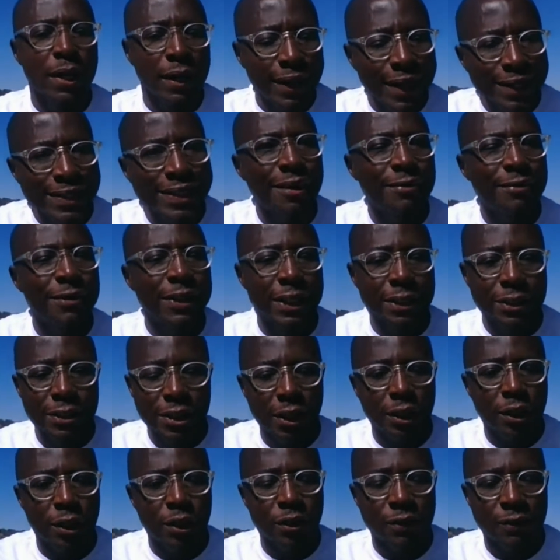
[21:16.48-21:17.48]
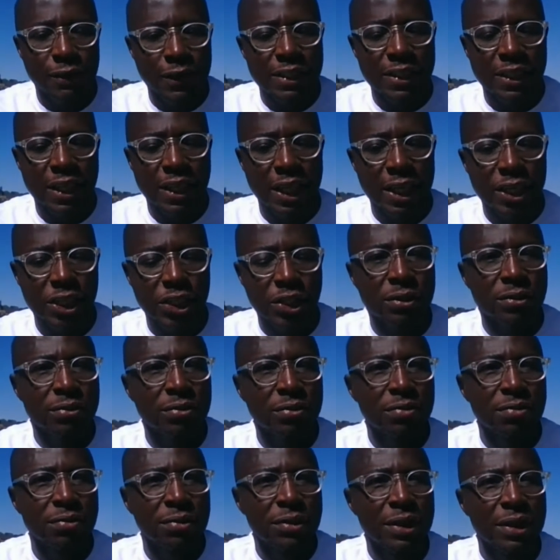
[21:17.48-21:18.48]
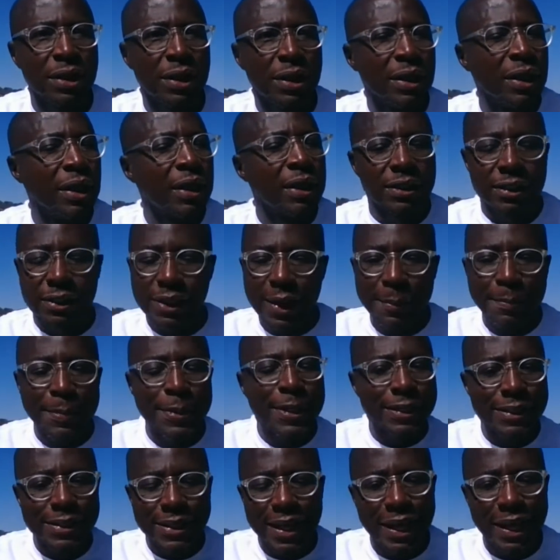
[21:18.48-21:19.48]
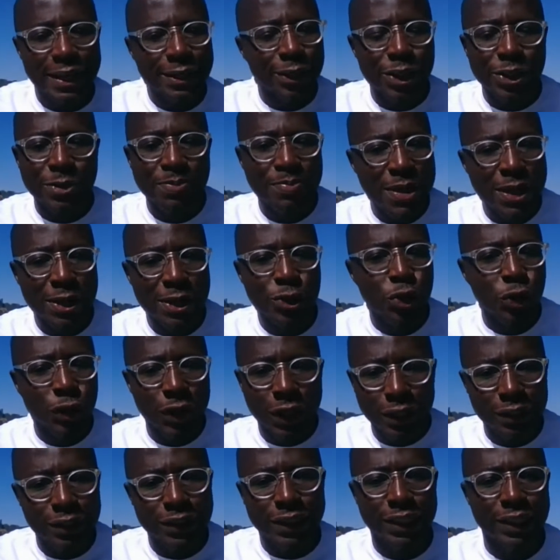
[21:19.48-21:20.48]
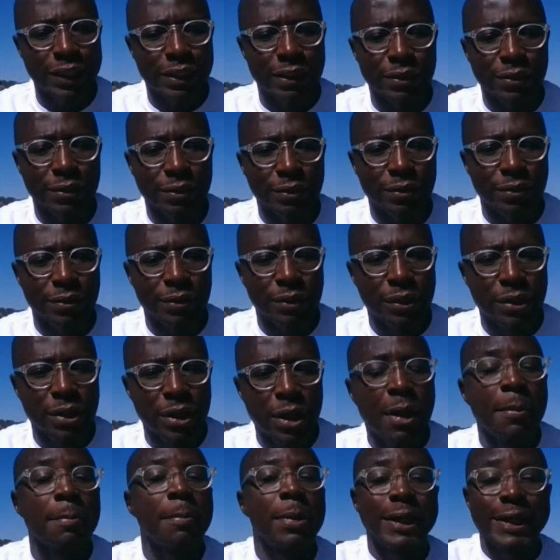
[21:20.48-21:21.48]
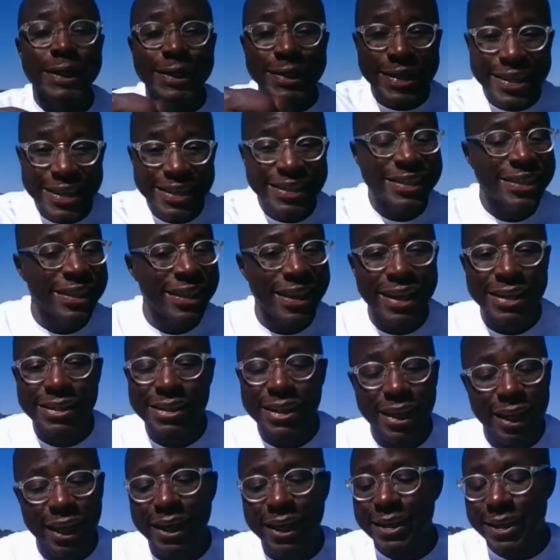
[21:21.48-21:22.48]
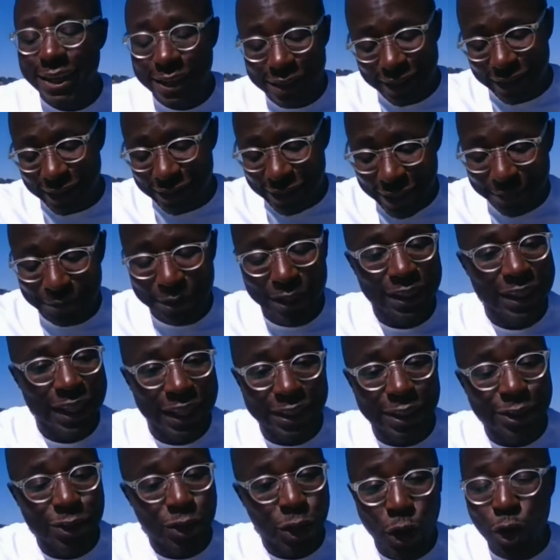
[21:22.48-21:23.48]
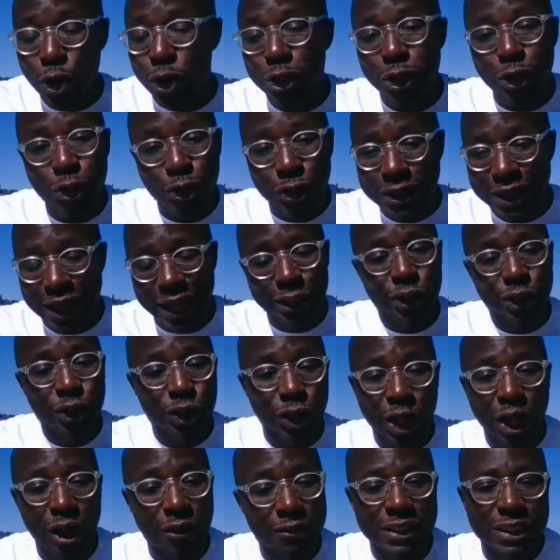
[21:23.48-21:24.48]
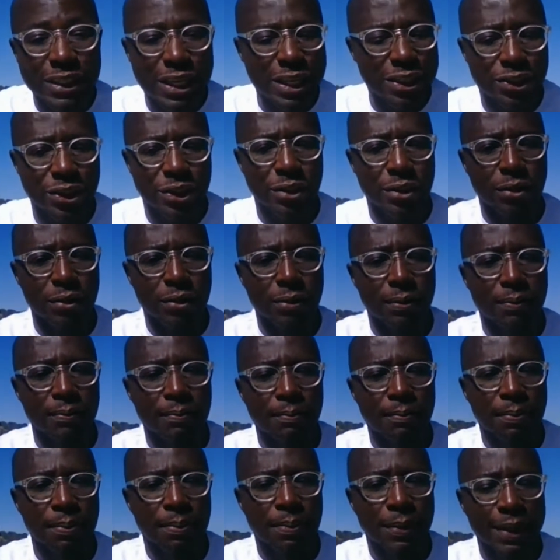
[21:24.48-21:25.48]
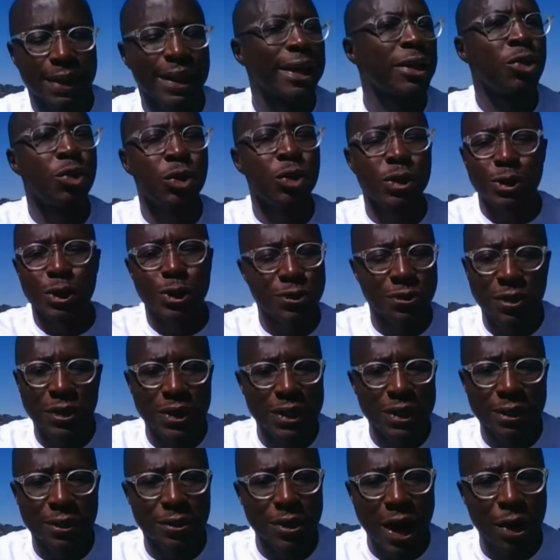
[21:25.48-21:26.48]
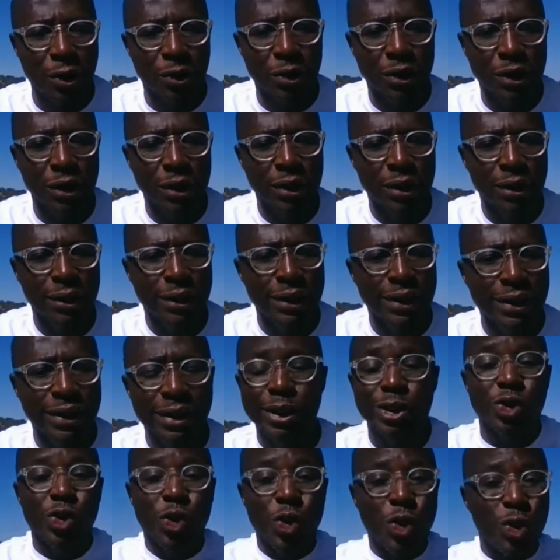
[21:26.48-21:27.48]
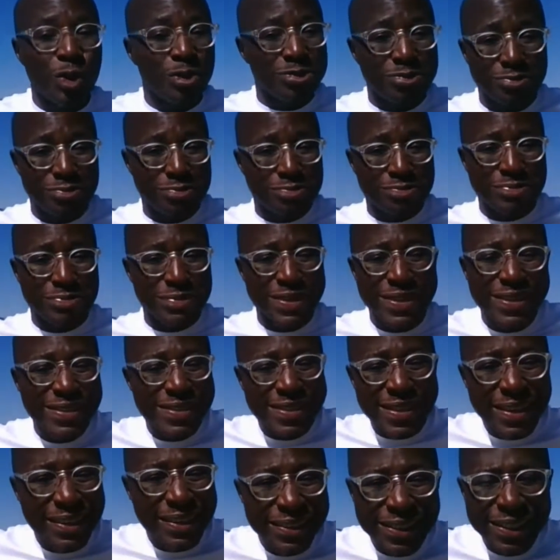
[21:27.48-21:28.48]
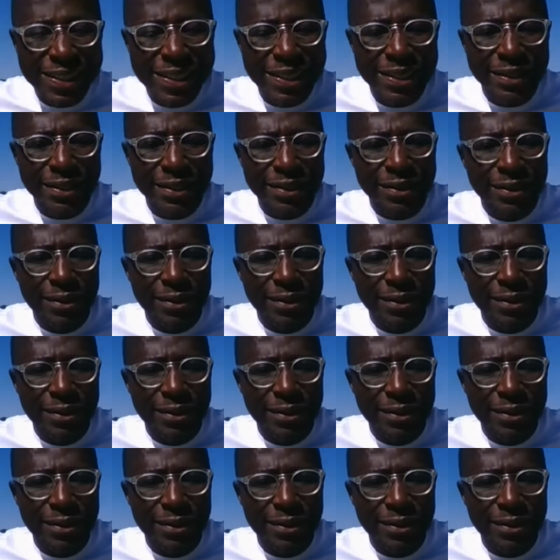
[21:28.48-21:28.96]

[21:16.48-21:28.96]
Let's have an internal investigation. Stepping aside doesn't mean you're guilty. But in his case here, he's accepted that this audio is actually a conversation, that he was just fooling around. So he's guilty.